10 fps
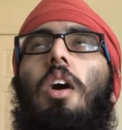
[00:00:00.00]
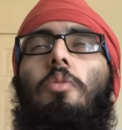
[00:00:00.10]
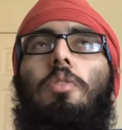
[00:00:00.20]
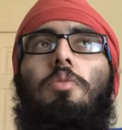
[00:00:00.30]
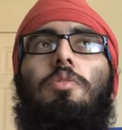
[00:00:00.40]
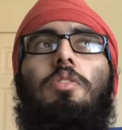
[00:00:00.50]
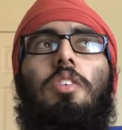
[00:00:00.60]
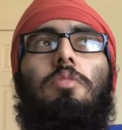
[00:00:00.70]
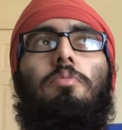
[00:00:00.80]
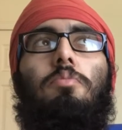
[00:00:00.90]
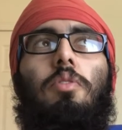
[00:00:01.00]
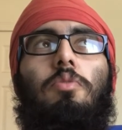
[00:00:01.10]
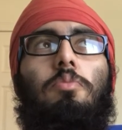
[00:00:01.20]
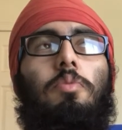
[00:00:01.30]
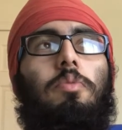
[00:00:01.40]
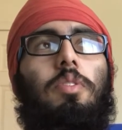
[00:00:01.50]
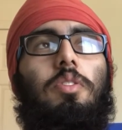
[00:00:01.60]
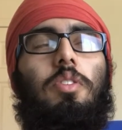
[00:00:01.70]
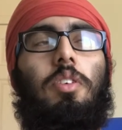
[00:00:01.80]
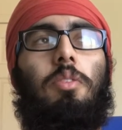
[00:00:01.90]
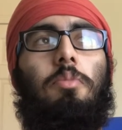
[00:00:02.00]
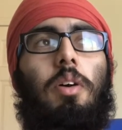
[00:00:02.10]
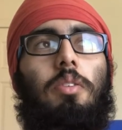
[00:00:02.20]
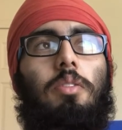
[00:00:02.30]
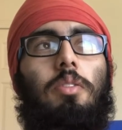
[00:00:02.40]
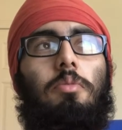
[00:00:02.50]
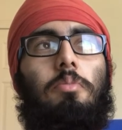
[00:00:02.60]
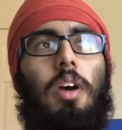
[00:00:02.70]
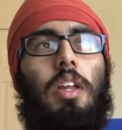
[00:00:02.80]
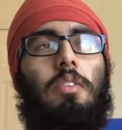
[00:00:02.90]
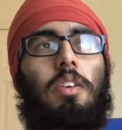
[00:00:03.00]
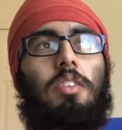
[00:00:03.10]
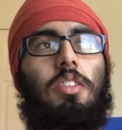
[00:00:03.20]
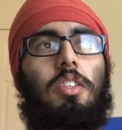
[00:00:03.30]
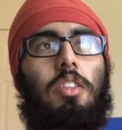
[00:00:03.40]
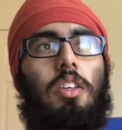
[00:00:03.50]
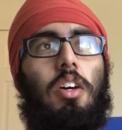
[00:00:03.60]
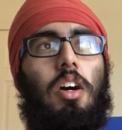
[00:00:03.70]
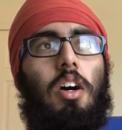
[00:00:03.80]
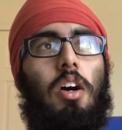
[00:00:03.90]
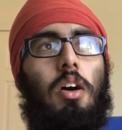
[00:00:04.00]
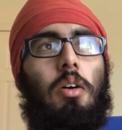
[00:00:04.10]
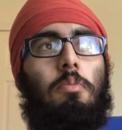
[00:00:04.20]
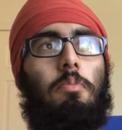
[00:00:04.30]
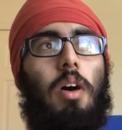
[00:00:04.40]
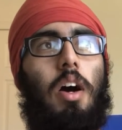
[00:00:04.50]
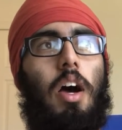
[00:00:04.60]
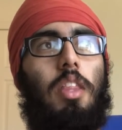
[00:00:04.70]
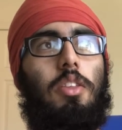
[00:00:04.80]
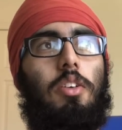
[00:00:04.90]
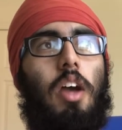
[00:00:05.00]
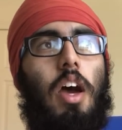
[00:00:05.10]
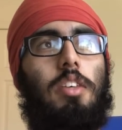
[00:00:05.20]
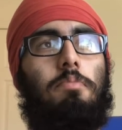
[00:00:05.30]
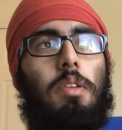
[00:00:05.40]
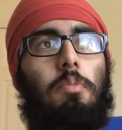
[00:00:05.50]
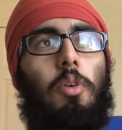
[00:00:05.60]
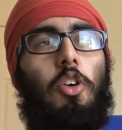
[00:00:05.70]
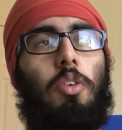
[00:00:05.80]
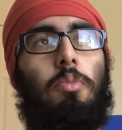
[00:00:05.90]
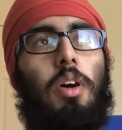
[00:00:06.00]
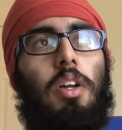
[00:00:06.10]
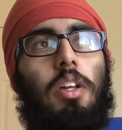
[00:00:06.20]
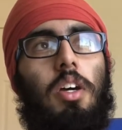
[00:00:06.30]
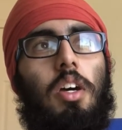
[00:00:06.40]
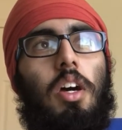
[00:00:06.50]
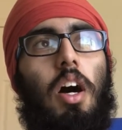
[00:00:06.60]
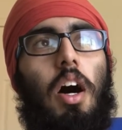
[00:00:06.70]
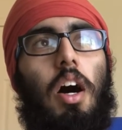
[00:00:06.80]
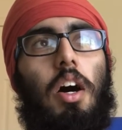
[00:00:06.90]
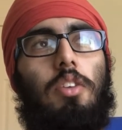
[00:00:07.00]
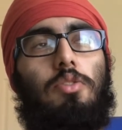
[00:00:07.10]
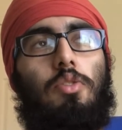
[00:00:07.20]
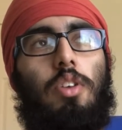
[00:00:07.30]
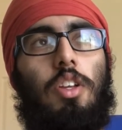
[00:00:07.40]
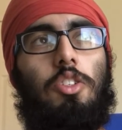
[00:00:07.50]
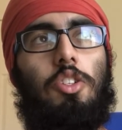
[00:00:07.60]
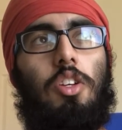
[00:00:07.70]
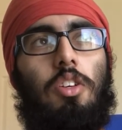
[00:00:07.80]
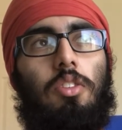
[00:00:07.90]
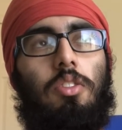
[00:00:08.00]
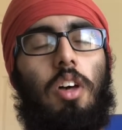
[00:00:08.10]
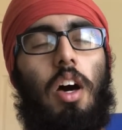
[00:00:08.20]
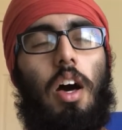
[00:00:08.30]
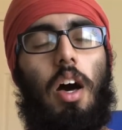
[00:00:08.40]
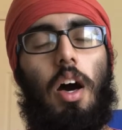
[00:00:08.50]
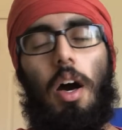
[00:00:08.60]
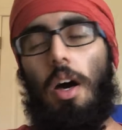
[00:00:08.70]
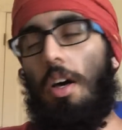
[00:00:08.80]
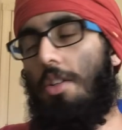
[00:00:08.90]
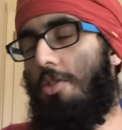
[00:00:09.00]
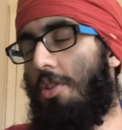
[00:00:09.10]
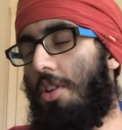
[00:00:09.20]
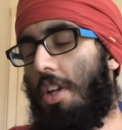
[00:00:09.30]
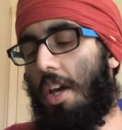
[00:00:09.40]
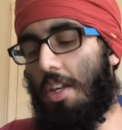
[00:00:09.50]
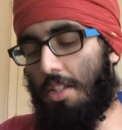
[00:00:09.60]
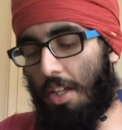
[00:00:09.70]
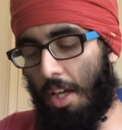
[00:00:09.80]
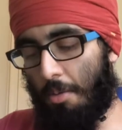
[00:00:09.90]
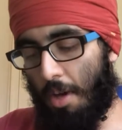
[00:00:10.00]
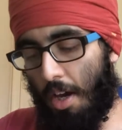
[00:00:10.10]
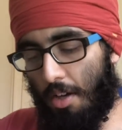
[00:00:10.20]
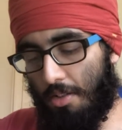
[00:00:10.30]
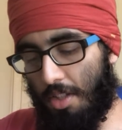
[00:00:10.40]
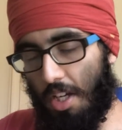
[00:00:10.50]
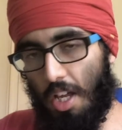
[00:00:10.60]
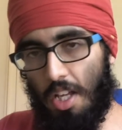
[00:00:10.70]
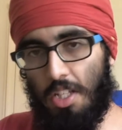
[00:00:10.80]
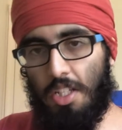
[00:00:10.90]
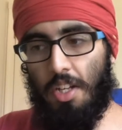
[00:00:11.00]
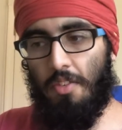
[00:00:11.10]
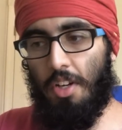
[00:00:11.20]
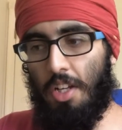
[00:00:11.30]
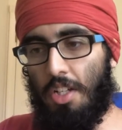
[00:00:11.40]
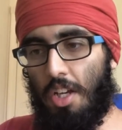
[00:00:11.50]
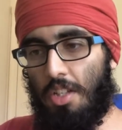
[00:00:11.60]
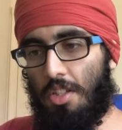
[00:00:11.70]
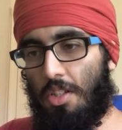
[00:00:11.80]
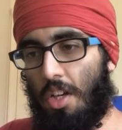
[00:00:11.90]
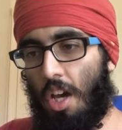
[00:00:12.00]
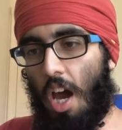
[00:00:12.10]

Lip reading: I wonder what the next Marvel movie is gonna come out. But anyways, there has been a Pokemon Sword and Shield trailer that has came out, and I just never got a chance.